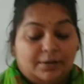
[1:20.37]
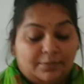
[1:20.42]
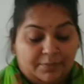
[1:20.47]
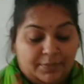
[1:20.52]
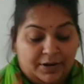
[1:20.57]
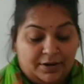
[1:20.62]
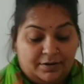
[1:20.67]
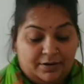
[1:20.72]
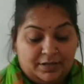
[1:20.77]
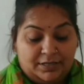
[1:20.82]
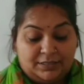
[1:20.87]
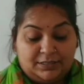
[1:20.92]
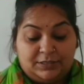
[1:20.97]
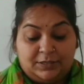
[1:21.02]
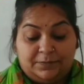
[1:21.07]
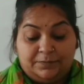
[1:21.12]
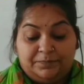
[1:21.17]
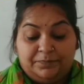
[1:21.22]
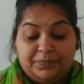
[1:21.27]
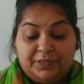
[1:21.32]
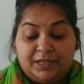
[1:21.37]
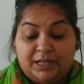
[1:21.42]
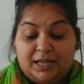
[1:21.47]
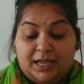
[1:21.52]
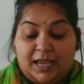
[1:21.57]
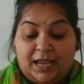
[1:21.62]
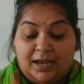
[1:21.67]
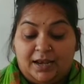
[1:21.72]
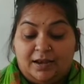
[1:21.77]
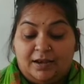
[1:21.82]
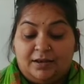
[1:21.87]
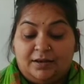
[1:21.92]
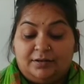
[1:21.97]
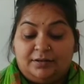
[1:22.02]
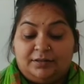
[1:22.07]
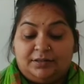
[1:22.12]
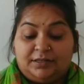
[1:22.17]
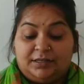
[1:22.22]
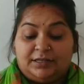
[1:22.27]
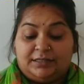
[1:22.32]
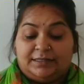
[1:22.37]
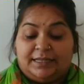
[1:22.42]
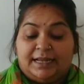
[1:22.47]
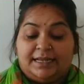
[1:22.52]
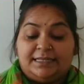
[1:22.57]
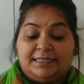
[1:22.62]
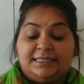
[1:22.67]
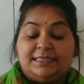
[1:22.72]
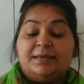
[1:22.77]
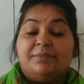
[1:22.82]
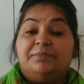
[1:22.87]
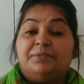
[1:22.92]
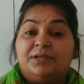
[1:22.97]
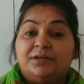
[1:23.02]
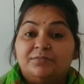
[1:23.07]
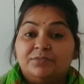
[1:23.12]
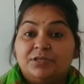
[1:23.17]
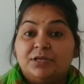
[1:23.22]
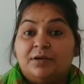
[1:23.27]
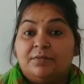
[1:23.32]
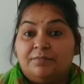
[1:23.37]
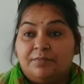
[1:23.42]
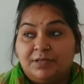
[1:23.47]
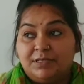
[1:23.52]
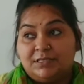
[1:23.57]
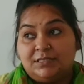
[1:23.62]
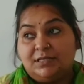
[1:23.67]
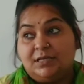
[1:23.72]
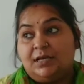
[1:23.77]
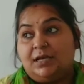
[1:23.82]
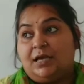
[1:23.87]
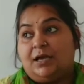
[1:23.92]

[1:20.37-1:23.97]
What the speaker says: minerals, and then symptoms means